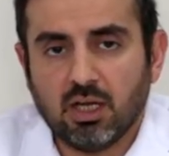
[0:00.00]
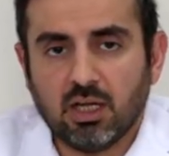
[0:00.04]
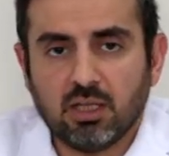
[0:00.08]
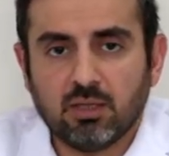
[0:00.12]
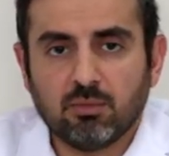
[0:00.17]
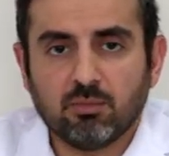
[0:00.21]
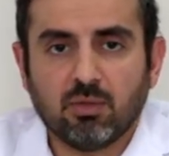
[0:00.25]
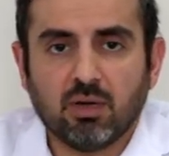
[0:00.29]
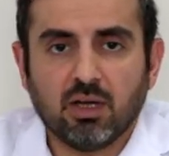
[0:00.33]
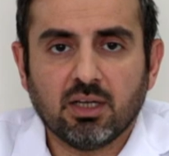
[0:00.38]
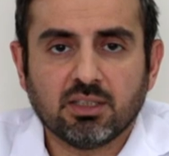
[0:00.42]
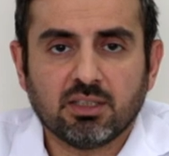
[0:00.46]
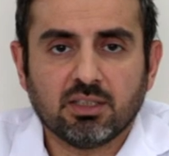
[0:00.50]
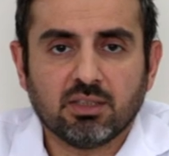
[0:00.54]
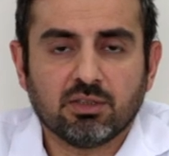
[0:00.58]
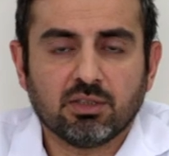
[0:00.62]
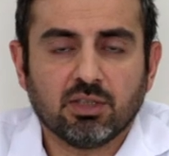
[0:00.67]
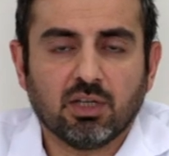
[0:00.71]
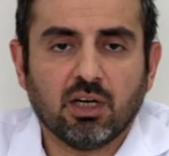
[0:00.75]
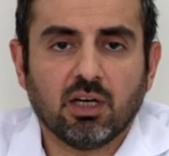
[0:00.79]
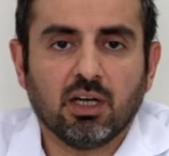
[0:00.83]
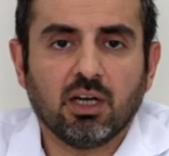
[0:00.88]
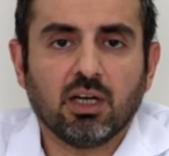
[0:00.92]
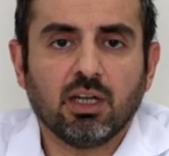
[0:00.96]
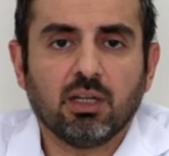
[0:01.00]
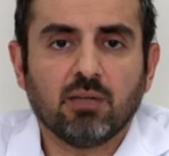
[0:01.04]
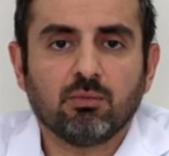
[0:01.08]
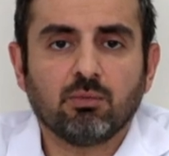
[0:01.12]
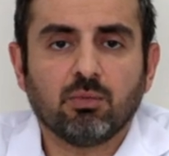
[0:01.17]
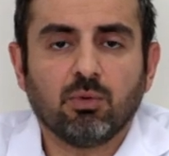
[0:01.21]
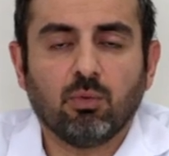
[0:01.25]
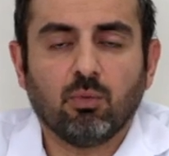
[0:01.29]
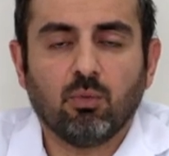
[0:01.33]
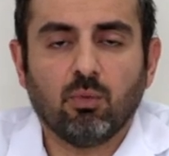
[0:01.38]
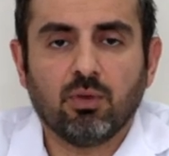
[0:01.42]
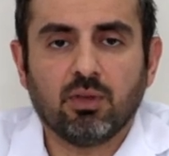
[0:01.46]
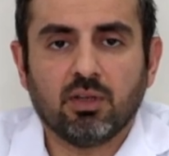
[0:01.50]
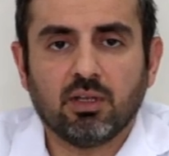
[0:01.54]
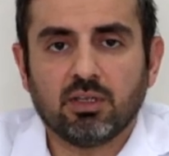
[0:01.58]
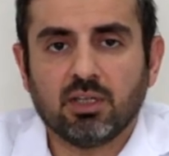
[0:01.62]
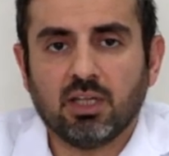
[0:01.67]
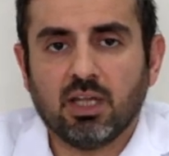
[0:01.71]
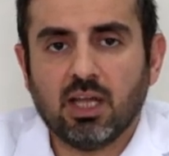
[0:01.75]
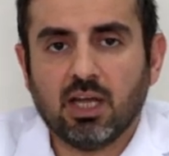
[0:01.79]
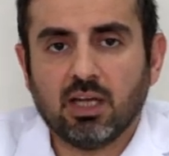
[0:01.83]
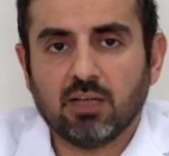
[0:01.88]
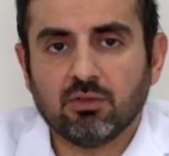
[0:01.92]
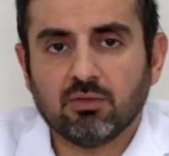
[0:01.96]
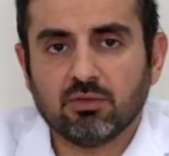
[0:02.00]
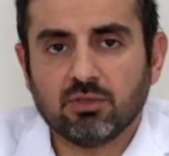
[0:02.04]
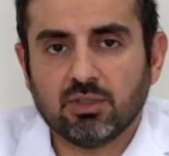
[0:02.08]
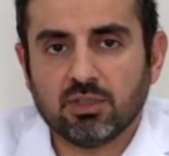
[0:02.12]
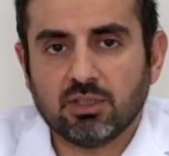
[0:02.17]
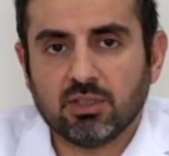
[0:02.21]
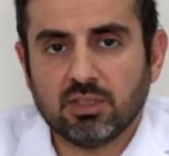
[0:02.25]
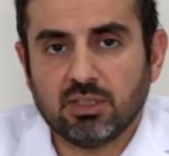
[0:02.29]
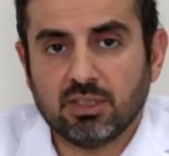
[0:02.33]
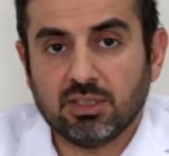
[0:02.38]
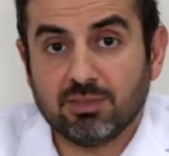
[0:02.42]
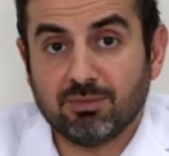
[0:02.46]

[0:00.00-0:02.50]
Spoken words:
and by the time when the diagnosis